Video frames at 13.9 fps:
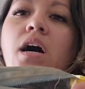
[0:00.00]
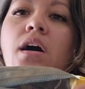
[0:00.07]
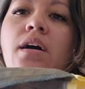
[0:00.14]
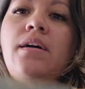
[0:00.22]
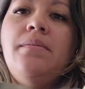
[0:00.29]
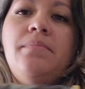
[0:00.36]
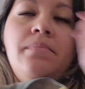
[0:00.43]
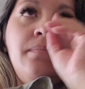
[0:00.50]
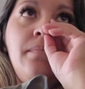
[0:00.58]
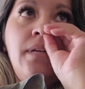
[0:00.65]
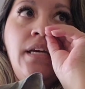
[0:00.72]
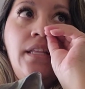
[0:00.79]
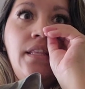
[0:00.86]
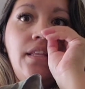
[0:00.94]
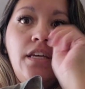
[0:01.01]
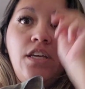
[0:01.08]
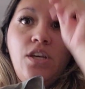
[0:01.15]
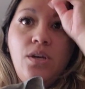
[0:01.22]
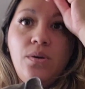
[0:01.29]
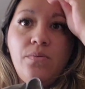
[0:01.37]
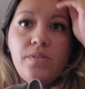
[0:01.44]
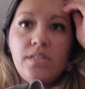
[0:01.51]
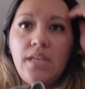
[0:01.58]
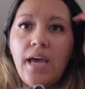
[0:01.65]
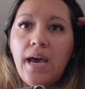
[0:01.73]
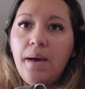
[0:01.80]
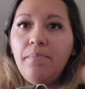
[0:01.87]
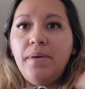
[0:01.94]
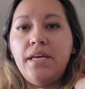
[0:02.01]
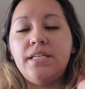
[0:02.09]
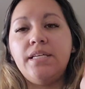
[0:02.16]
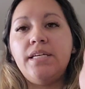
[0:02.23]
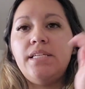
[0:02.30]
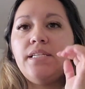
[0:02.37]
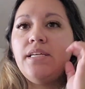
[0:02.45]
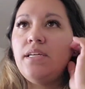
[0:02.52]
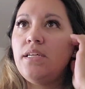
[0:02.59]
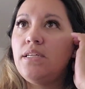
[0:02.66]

in the Q-snap, because I